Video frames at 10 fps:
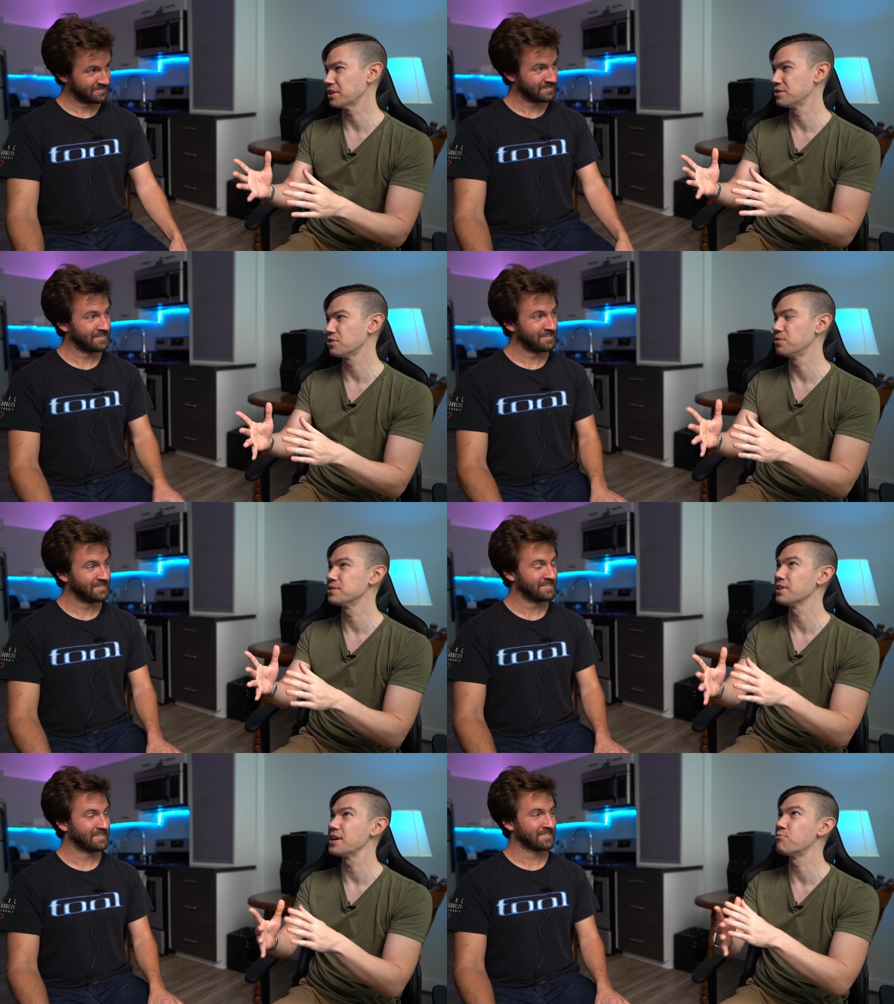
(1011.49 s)
Speaker 1: And so
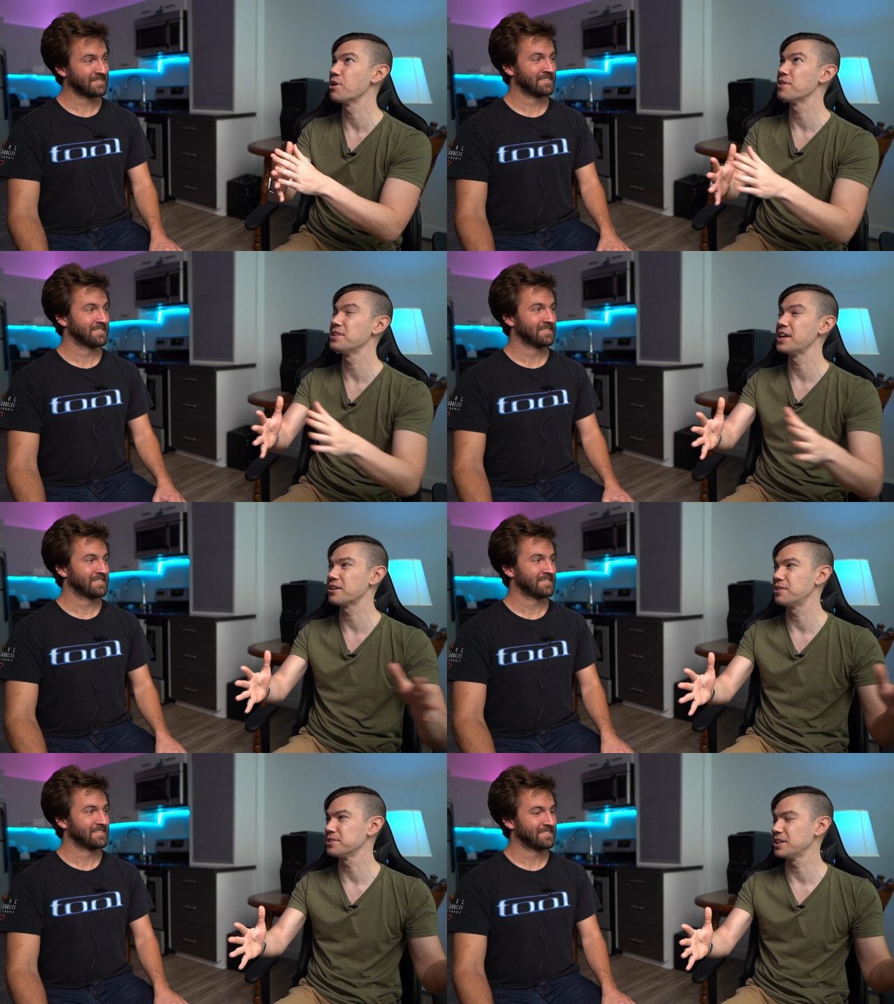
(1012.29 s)
it's like, where in that
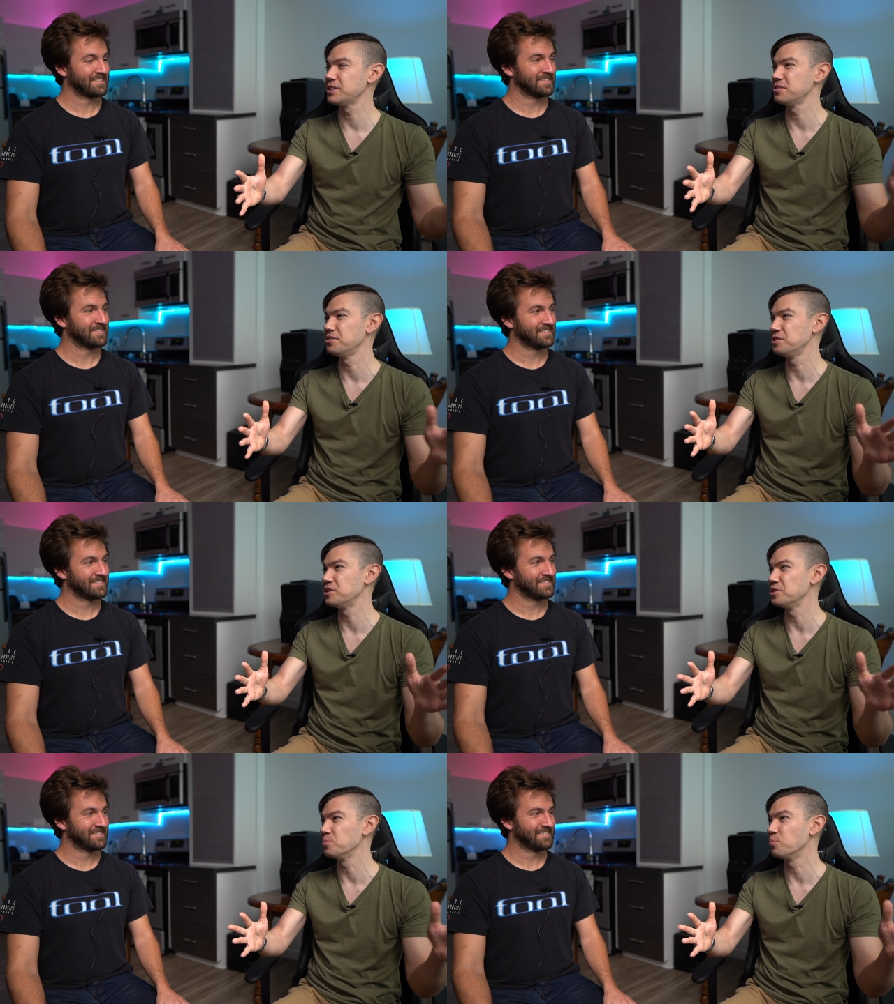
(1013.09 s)
causation do
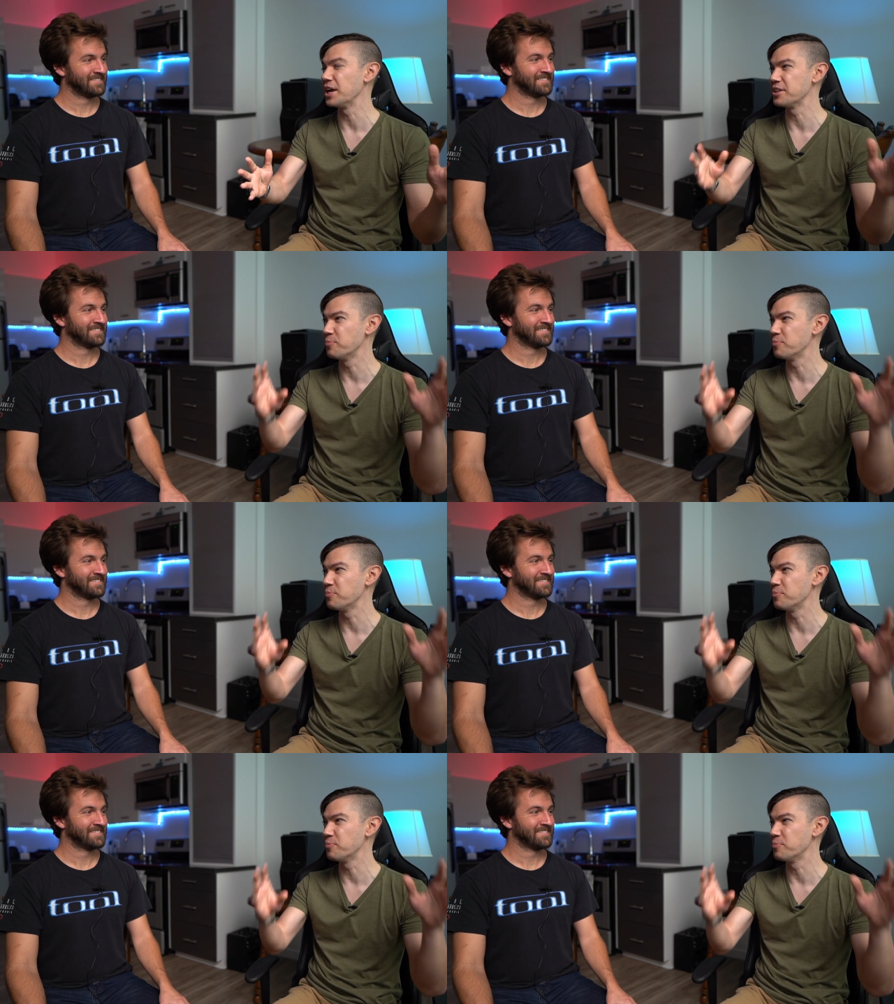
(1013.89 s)
you lay the.